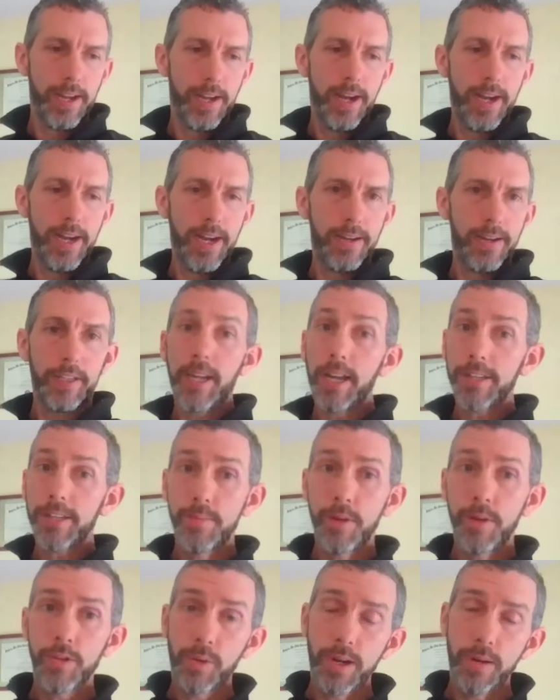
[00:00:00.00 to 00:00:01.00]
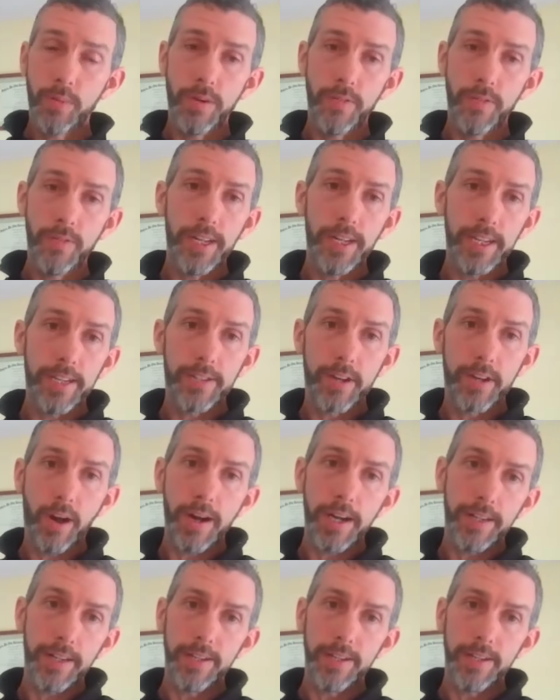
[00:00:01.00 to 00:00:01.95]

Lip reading: customers were really starting